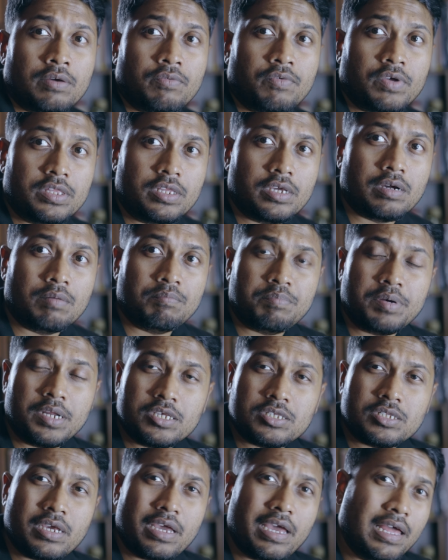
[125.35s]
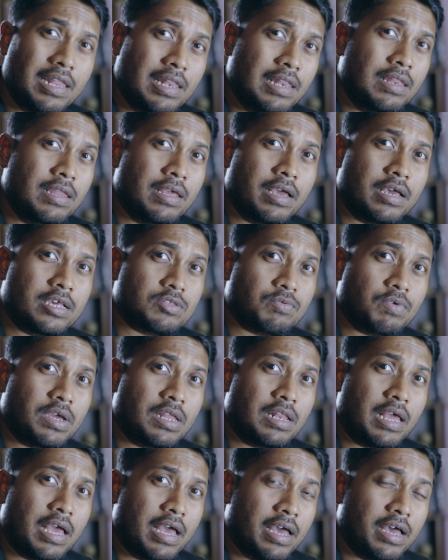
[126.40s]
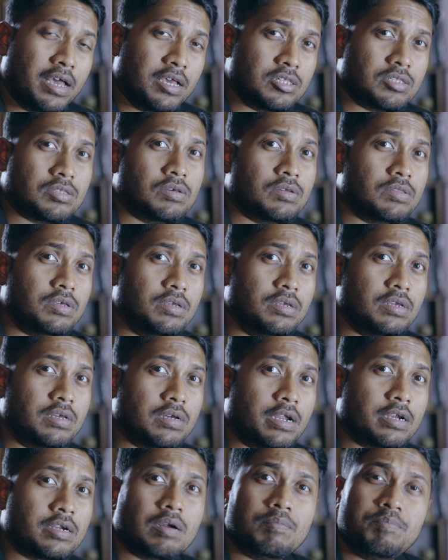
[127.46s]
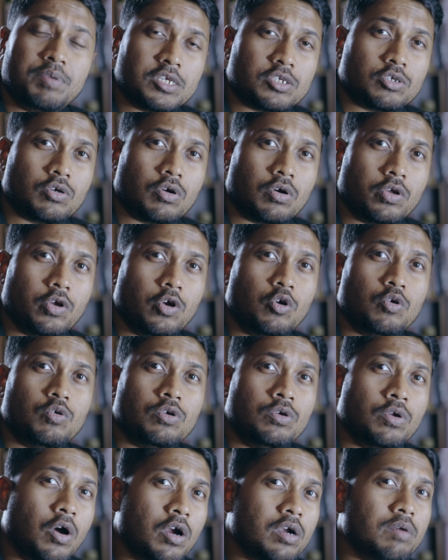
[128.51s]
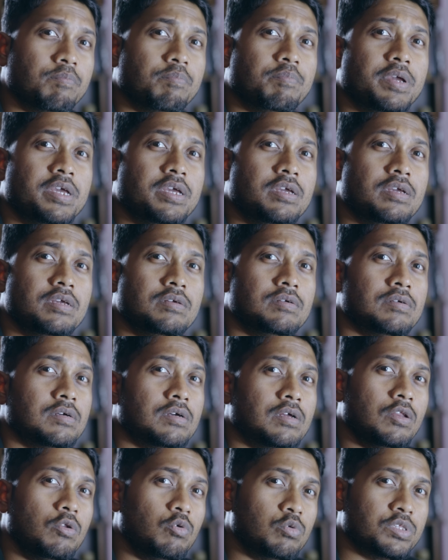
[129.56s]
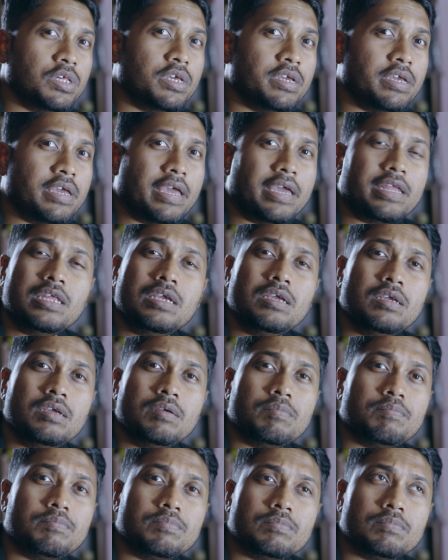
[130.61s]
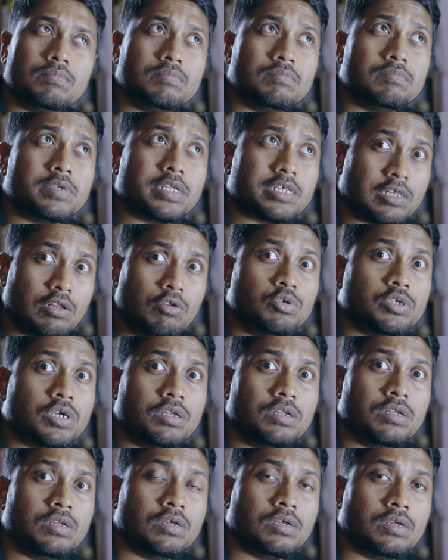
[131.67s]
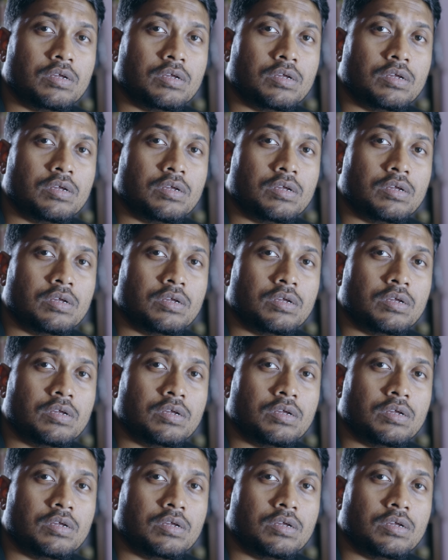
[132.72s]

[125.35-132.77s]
with the compressed L as well as the uncompressed raw, you would not be losing any resolution,